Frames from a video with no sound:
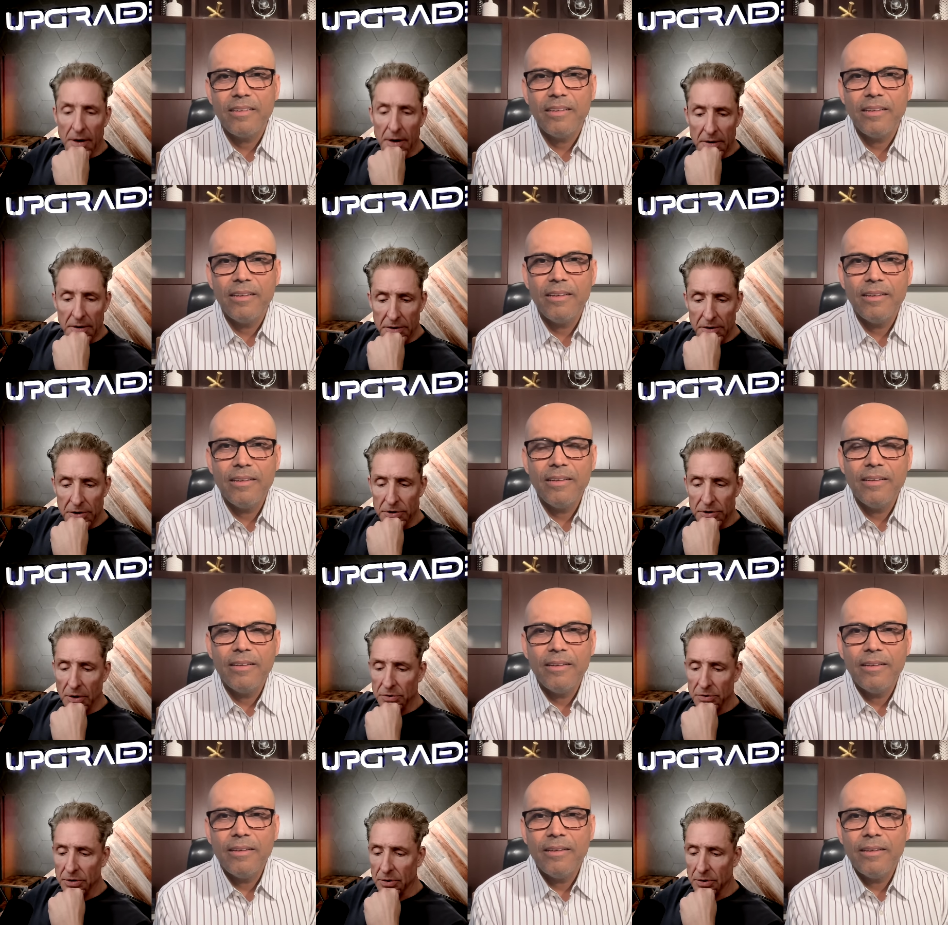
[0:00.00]
Speaker 1: on the
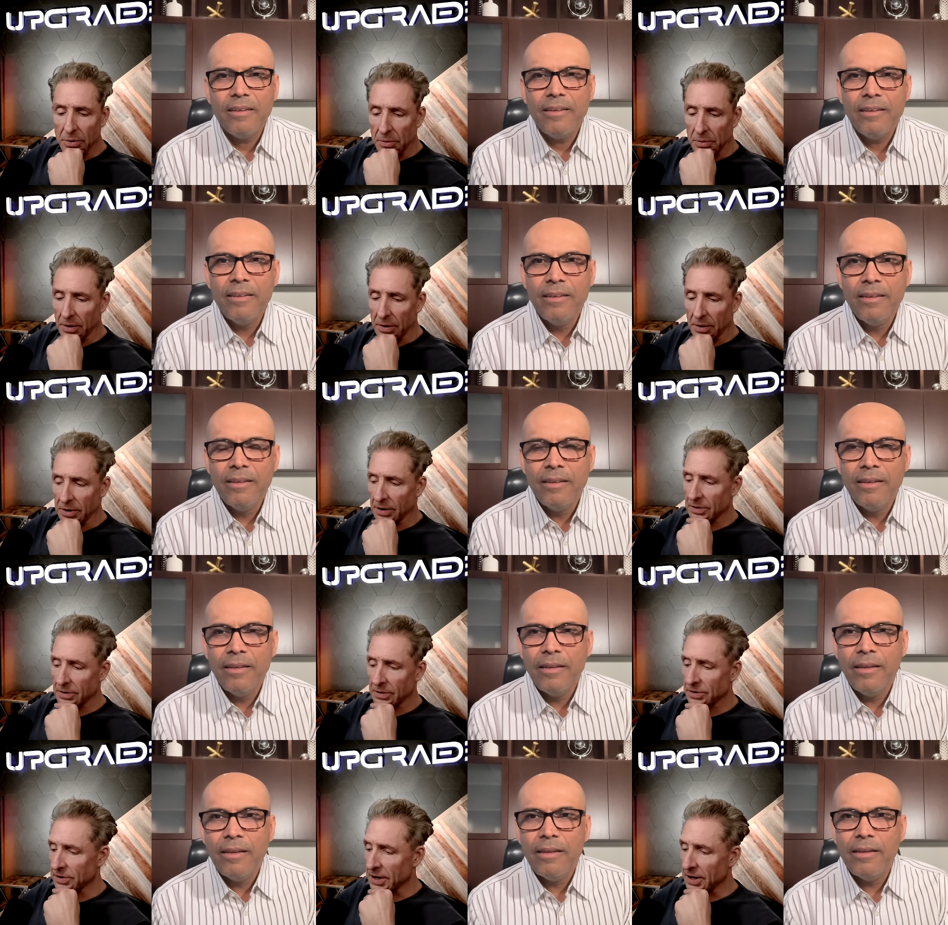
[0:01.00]
show too.
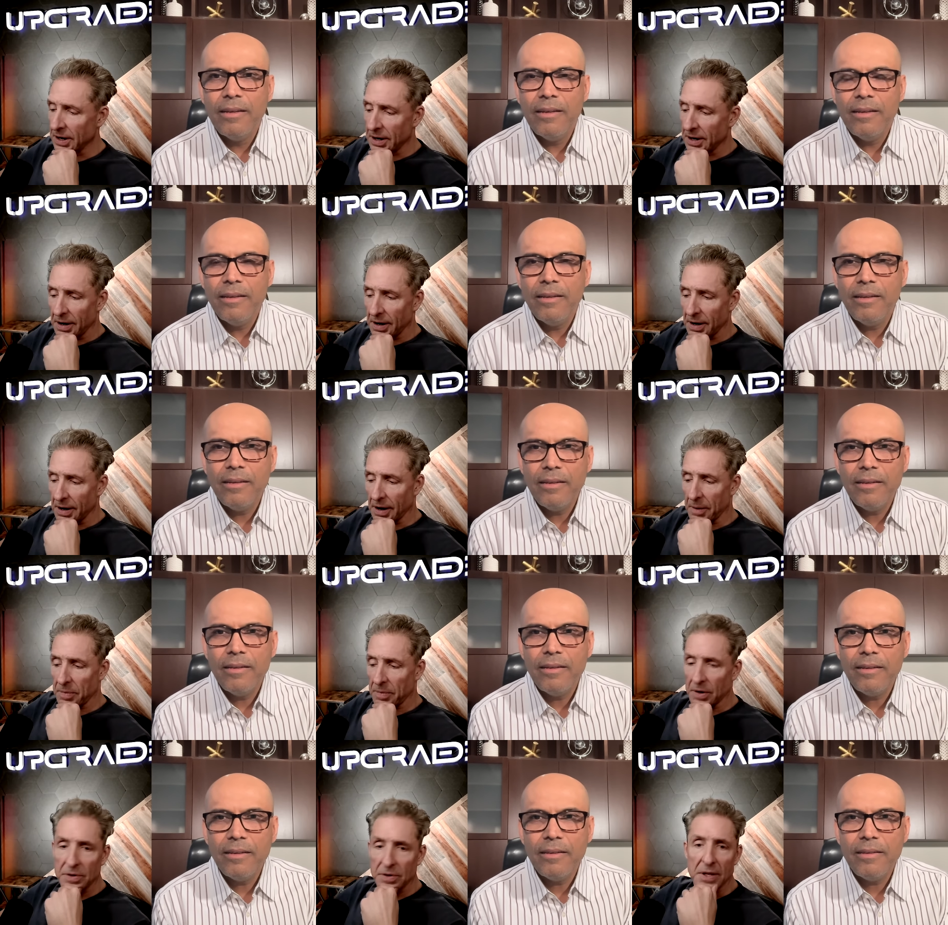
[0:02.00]
There's uh,
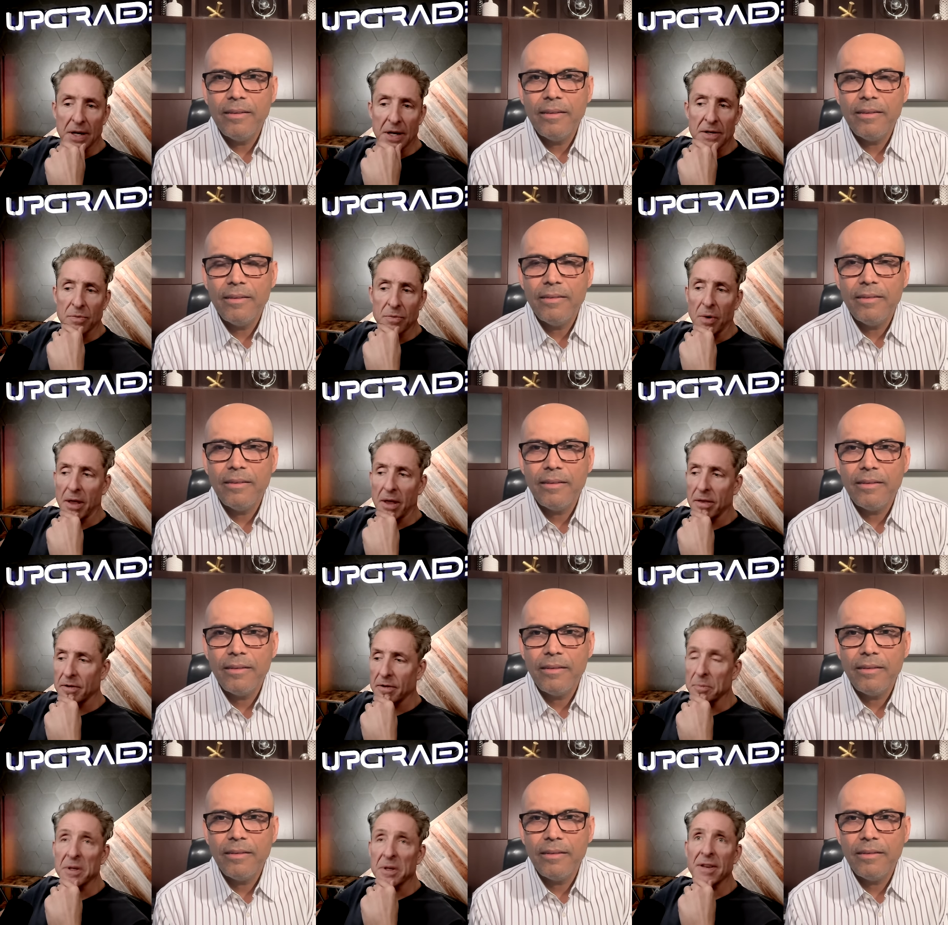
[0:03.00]
there's things with
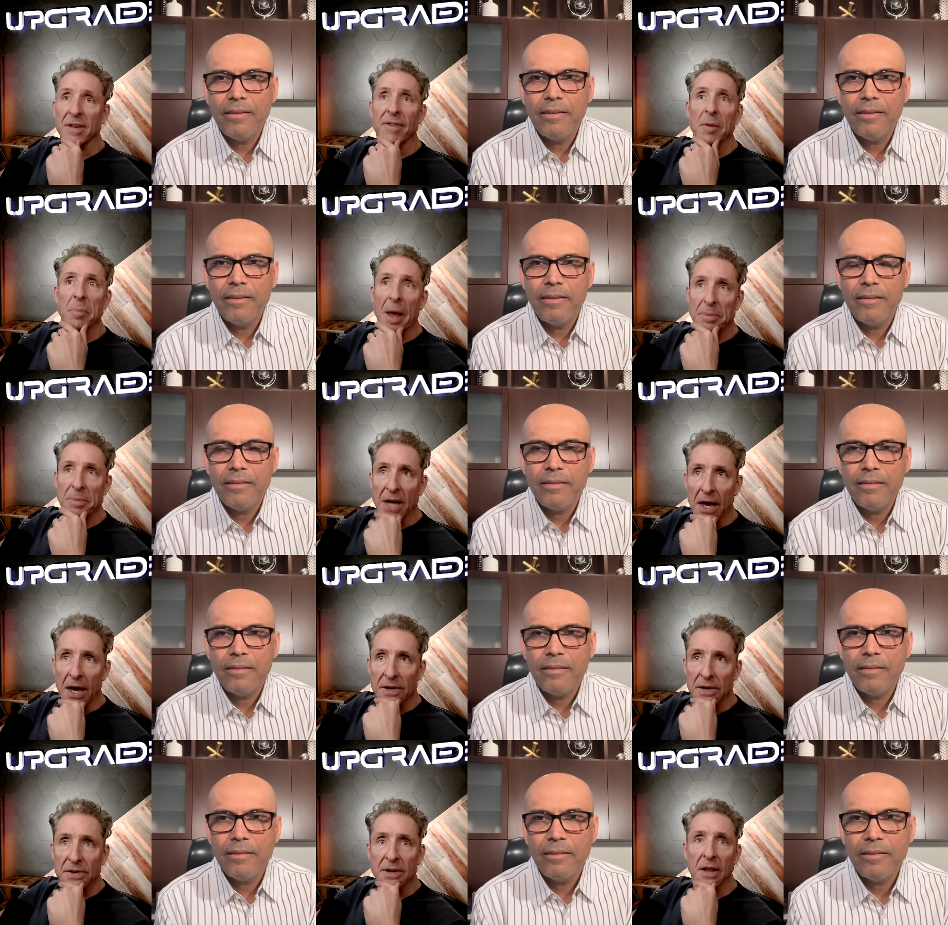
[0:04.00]
specific
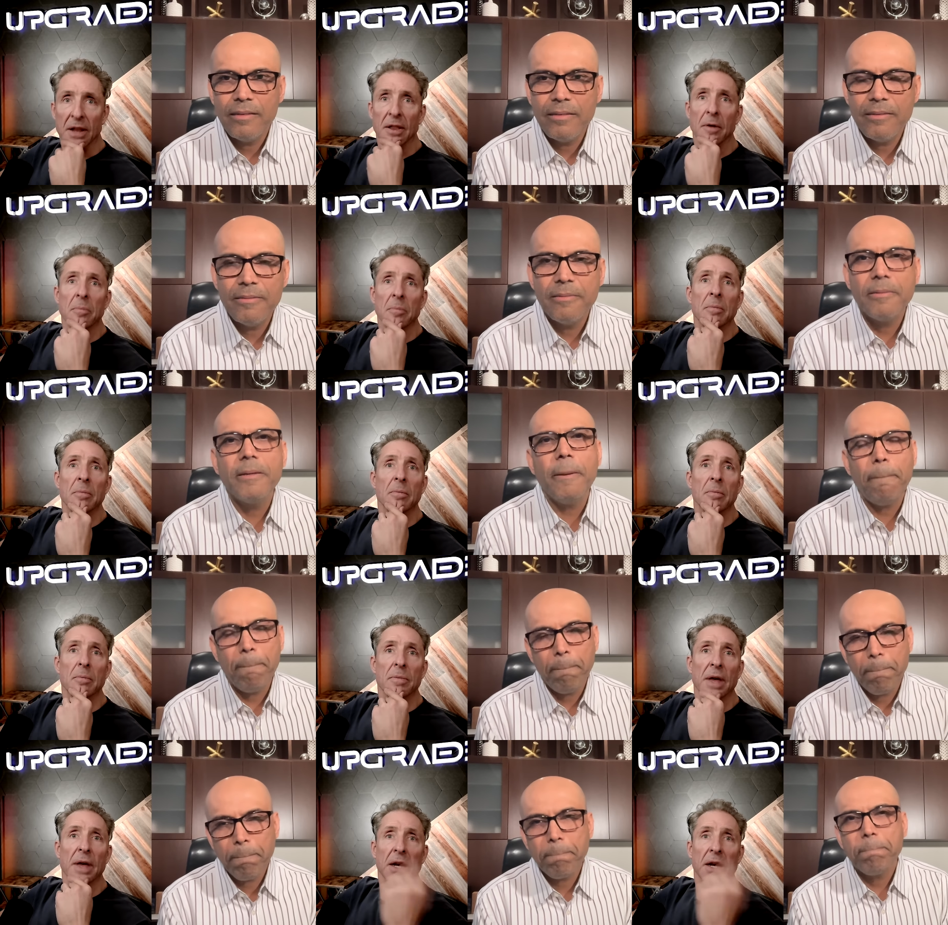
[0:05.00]
peptides in them
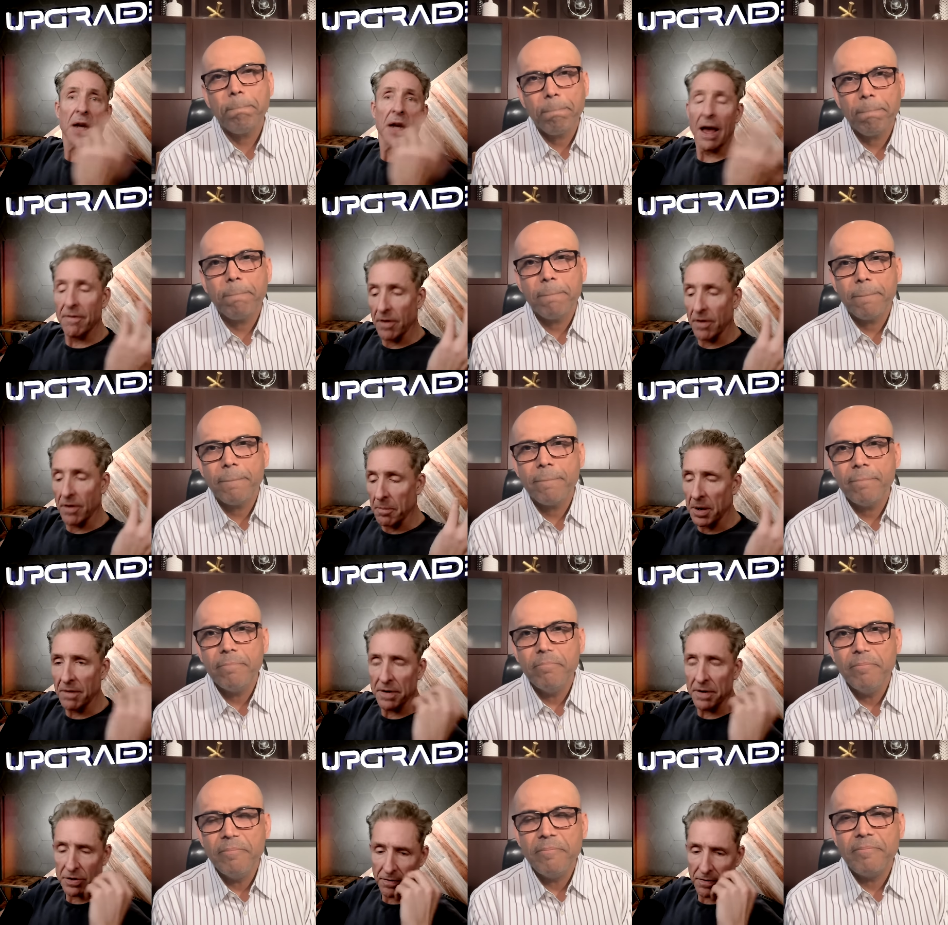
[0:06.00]
that can have a
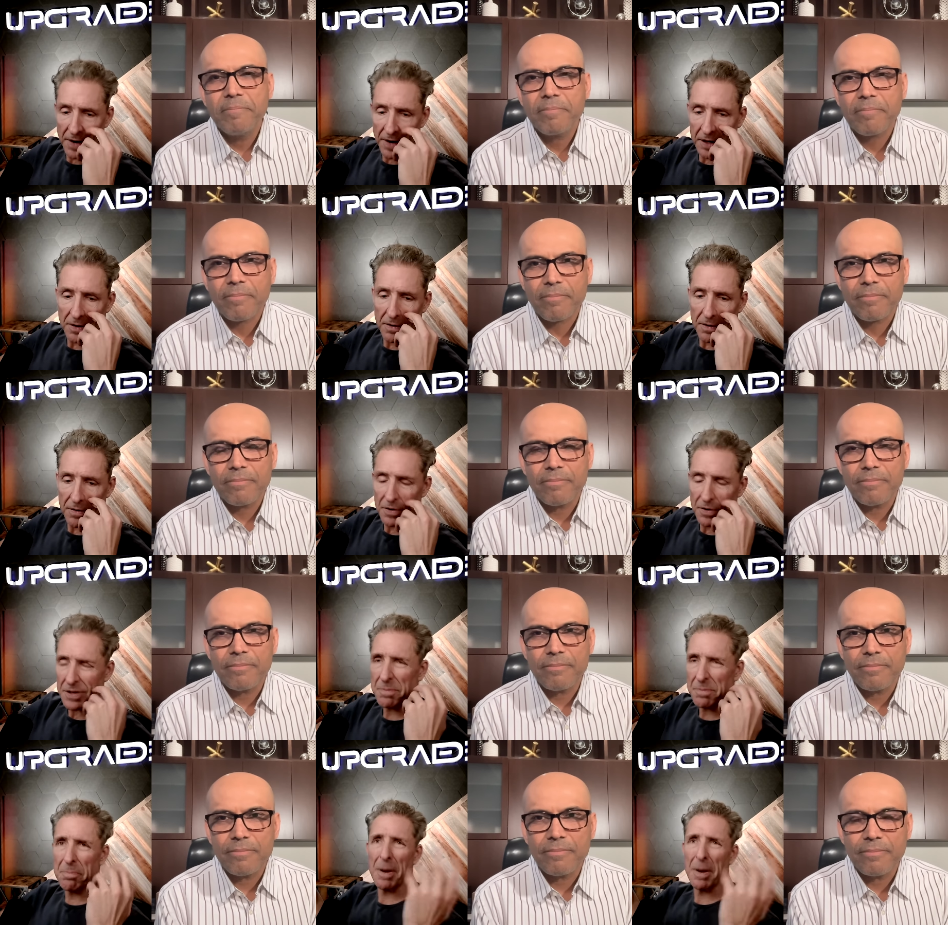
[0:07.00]
beneficial effect. They're
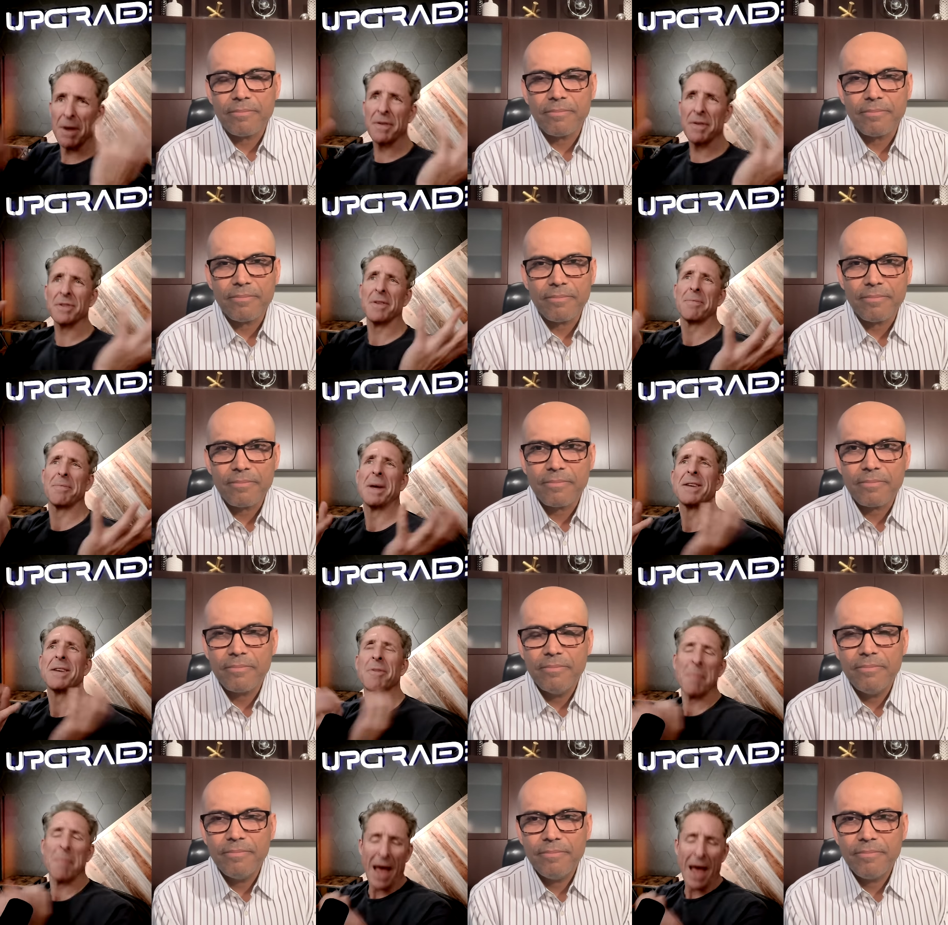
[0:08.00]
just beneficial by
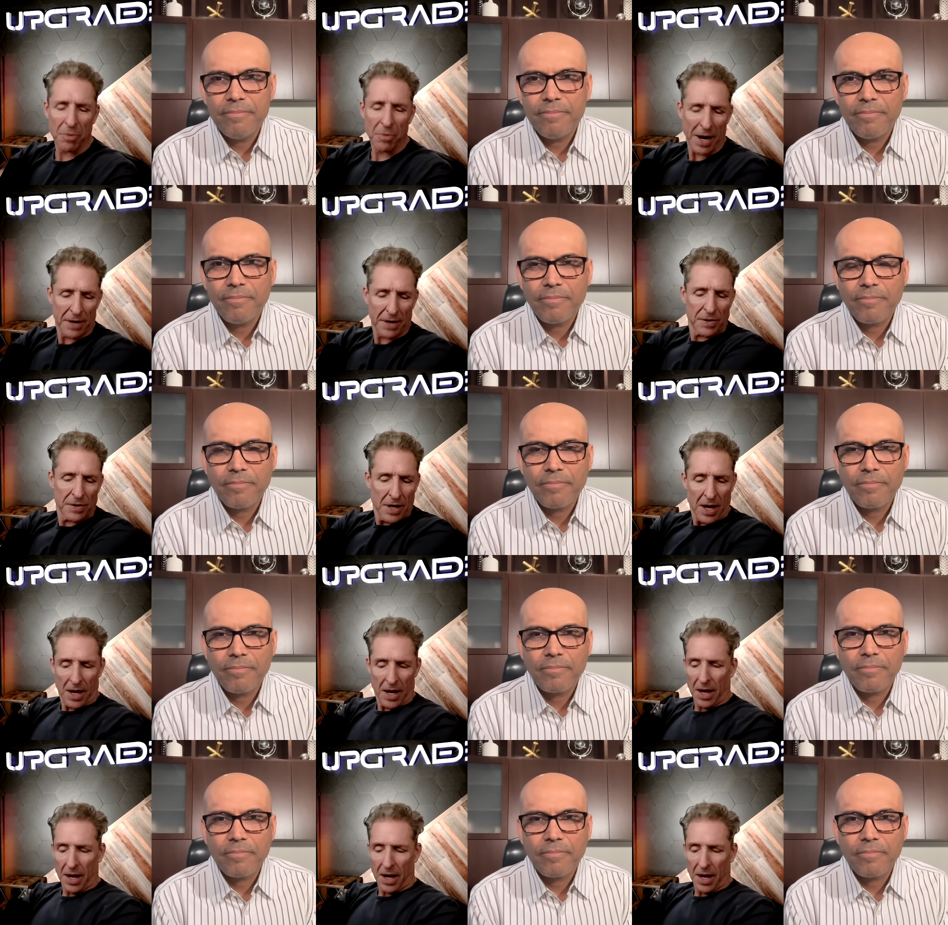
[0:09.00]
different pathways.